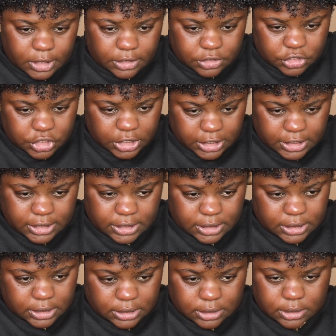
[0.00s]
And
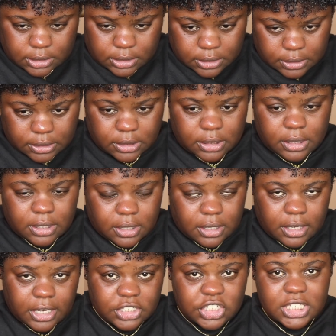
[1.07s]
just, I